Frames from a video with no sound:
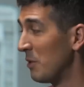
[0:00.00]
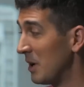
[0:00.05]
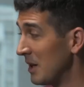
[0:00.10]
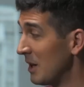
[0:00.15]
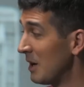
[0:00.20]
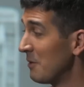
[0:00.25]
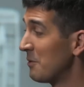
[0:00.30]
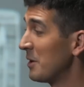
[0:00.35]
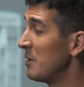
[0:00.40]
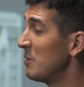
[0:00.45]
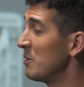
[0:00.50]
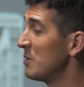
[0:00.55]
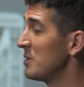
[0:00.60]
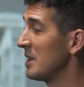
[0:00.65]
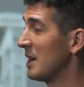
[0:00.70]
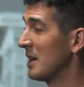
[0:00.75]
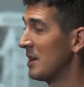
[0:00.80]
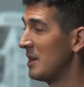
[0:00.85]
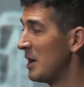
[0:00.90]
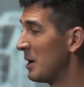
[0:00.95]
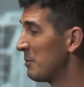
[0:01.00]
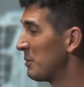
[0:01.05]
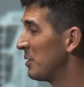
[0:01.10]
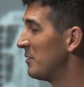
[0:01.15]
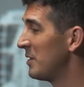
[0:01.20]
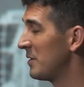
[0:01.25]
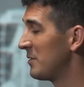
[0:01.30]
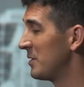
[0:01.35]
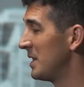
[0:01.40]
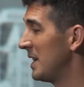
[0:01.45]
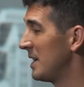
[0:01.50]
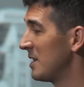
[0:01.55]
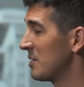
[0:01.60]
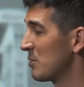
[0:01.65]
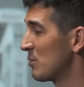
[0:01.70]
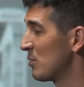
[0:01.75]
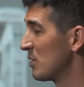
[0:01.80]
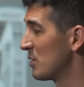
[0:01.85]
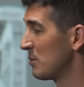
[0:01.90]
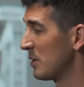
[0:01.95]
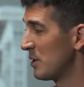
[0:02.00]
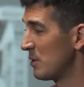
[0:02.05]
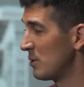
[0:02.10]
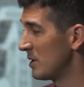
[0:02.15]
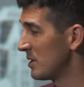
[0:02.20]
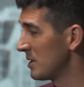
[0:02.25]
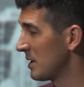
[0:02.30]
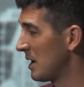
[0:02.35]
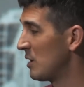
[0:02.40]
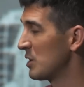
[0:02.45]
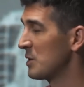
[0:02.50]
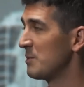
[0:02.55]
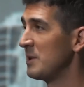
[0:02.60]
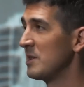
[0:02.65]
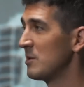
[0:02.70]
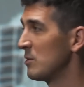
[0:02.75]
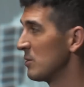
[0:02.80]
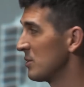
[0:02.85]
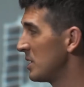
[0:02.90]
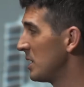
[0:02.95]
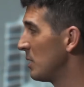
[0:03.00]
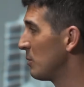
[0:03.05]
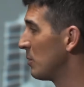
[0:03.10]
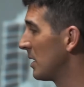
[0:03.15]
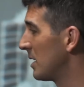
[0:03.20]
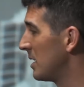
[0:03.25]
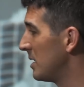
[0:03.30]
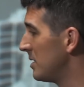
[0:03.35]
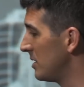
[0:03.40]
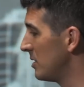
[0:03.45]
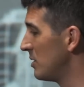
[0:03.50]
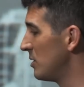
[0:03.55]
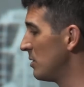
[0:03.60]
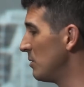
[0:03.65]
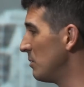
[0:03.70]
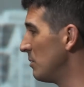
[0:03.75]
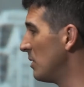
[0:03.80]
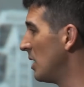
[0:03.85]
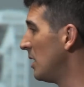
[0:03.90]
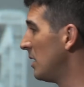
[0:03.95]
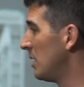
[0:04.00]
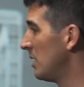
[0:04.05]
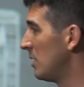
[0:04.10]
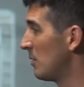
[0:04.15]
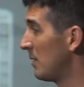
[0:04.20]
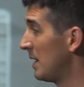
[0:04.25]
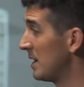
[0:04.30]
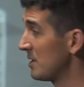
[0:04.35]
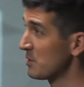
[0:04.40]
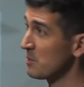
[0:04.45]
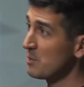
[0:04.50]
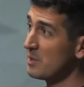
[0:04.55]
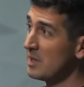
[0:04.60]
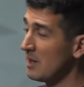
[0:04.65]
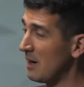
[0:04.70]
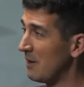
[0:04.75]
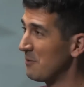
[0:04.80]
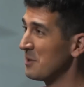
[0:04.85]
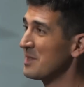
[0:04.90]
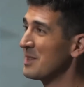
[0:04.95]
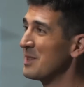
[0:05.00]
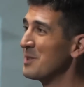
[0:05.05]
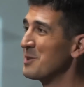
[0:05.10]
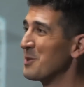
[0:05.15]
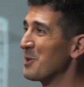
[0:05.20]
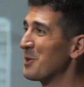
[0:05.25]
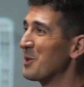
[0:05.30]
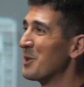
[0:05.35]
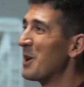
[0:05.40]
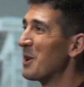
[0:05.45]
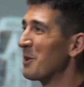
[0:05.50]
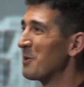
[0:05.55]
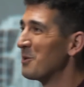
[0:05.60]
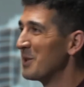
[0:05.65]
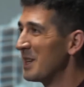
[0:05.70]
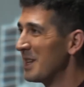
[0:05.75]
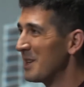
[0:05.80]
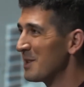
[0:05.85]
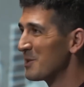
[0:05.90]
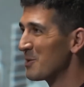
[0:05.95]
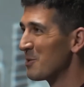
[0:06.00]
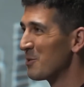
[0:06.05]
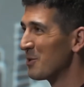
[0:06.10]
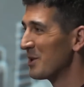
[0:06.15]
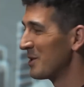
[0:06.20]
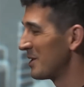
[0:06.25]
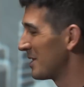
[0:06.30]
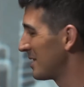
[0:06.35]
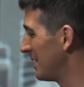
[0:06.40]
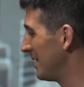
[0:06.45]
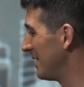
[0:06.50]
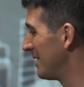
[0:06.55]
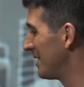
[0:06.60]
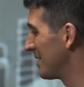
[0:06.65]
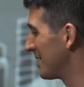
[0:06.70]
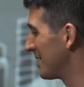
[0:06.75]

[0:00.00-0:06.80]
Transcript: Well, I love how you're using a number of different data stores, whether it's Couchbase NoSQL on EC2, you know S3 obviously is your canonical data store in this in